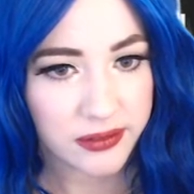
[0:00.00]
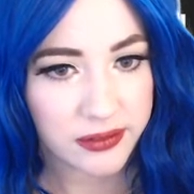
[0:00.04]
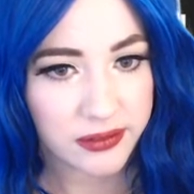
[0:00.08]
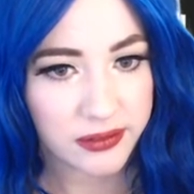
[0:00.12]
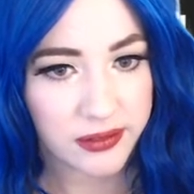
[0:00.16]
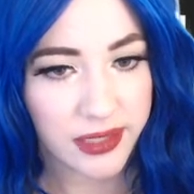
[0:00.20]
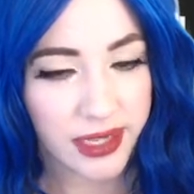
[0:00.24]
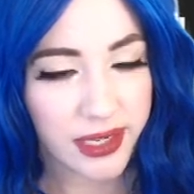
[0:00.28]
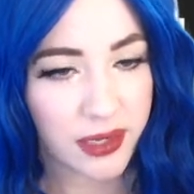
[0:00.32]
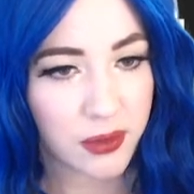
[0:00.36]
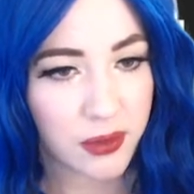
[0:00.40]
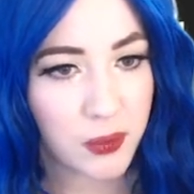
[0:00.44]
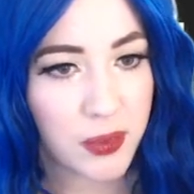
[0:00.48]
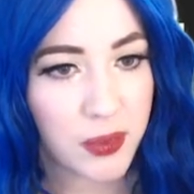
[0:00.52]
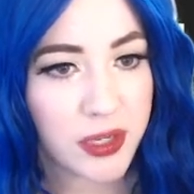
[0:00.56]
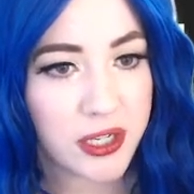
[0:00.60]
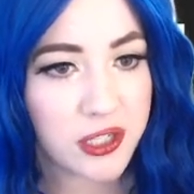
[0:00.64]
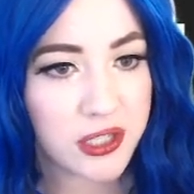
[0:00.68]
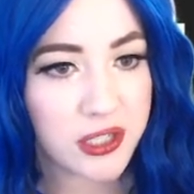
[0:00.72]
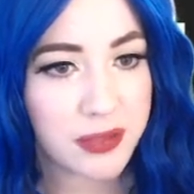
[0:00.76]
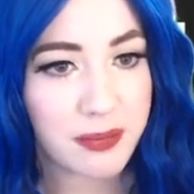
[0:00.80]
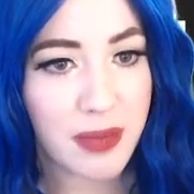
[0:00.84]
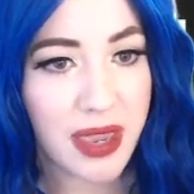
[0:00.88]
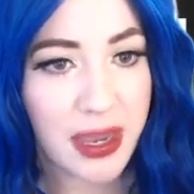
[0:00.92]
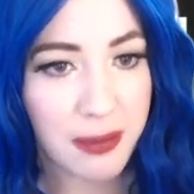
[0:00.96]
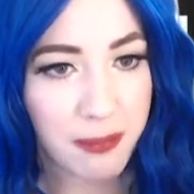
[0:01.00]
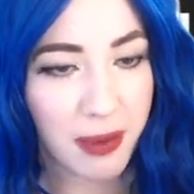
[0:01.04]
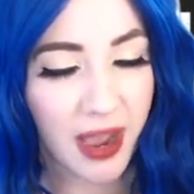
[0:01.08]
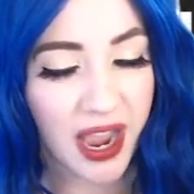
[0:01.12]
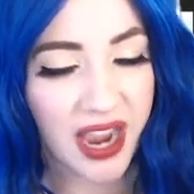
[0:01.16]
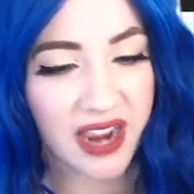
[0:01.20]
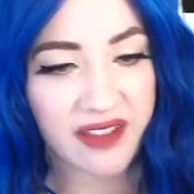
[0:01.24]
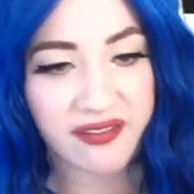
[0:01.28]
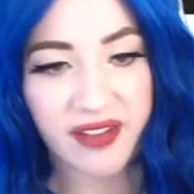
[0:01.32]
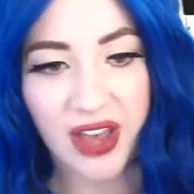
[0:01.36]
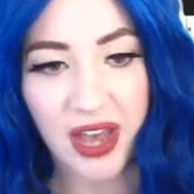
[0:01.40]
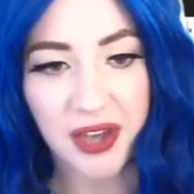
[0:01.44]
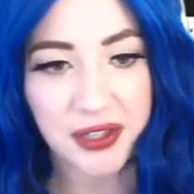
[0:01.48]
Like, we could just make pi
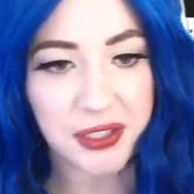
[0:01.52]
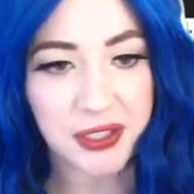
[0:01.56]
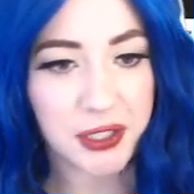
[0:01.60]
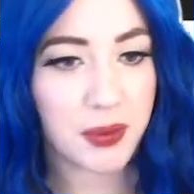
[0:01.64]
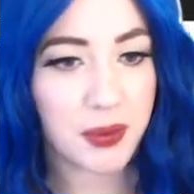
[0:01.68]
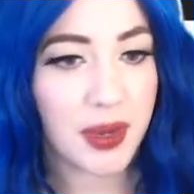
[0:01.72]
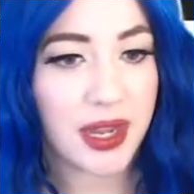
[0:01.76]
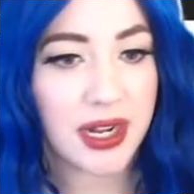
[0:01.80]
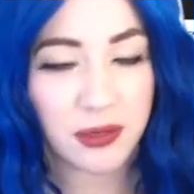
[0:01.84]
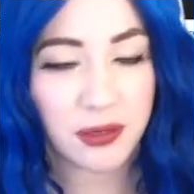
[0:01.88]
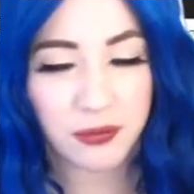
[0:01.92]
a value and it